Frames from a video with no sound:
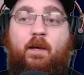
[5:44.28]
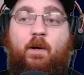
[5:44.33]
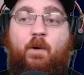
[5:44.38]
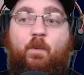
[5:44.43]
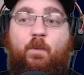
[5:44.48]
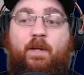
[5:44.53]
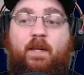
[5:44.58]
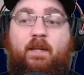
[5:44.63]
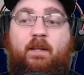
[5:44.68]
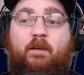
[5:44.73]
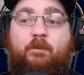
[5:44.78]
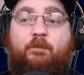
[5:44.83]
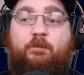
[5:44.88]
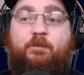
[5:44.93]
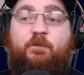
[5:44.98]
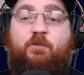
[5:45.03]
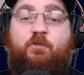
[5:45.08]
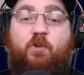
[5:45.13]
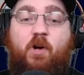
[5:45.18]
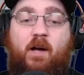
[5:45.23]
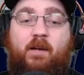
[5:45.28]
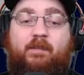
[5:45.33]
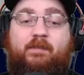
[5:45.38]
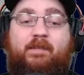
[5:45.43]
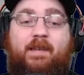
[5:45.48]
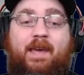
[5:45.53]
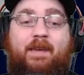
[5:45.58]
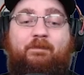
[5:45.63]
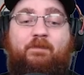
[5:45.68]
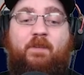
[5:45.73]
We need a strong
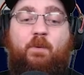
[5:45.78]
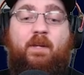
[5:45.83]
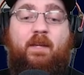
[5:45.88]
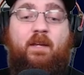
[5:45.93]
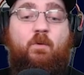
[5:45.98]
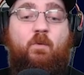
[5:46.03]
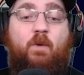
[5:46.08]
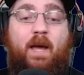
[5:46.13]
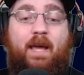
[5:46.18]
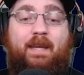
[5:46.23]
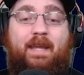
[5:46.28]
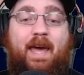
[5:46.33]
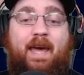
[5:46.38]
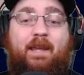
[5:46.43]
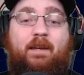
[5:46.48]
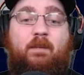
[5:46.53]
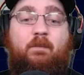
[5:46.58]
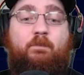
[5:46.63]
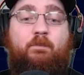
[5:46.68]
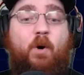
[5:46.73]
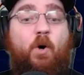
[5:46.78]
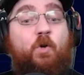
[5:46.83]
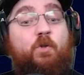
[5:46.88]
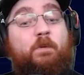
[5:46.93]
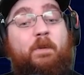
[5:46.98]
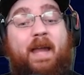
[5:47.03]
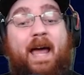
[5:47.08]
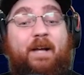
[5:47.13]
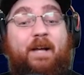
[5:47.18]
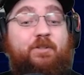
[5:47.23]
safety. We need a right end.
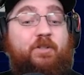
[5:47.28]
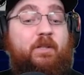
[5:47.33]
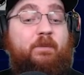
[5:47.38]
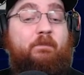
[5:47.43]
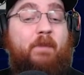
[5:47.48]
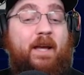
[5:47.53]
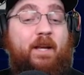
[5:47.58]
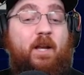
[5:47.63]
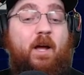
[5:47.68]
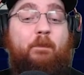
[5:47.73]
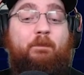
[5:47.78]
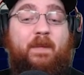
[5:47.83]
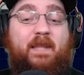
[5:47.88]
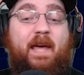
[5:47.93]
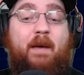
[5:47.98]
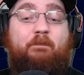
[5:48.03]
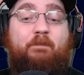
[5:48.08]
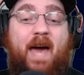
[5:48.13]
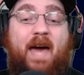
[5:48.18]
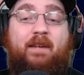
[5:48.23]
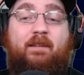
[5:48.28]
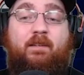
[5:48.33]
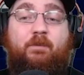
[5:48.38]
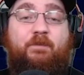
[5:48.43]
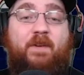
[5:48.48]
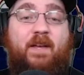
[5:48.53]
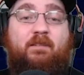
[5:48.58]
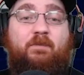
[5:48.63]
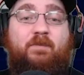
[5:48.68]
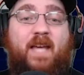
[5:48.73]
Bozeman actually might not be that bad
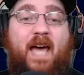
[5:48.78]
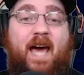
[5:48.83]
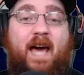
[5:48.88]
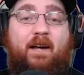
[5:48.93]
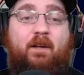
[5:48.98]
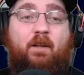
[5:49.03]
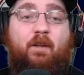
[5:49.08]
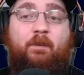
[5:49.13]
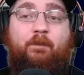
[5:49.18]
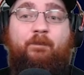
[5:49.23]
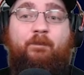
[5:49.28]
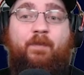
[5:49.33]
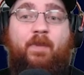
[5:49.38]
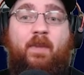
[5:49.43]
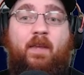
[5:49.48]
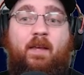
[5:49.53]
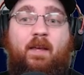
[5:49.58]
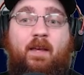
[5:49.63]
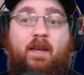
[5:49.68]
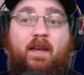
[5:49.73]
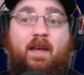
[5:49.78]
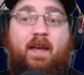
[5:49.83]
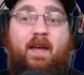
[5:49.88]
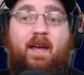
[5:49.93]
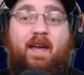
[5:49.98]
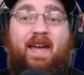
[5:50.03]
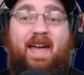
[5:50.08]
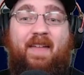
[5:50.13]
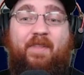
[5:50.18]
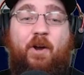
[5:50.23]
defensive tackle.
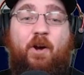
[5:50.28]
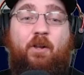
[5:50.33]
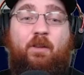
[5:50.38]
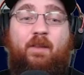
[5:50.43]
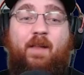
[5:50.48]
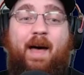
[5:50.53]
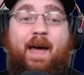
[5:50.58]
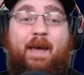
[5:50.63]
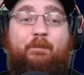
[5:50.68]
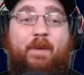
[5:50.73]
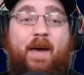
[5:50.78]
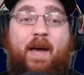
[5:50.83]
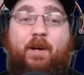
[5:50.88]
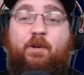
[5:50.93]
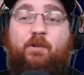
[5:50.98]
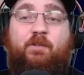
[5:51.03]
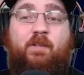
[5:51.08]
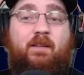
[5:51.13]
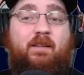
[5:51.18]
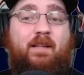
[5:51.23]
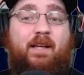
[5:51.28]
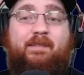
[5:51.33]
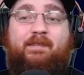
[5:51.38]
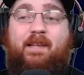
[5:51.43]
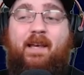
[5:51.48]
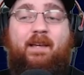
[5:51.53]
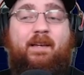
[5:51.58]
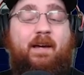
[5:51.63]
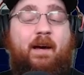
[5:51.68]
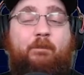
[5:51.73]
And then our linebackers, unless
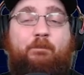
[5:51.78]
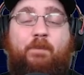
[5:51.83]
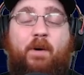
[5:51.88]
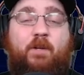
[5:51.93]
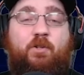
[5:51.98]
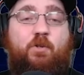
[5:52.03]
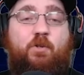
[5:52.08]
I cut Bud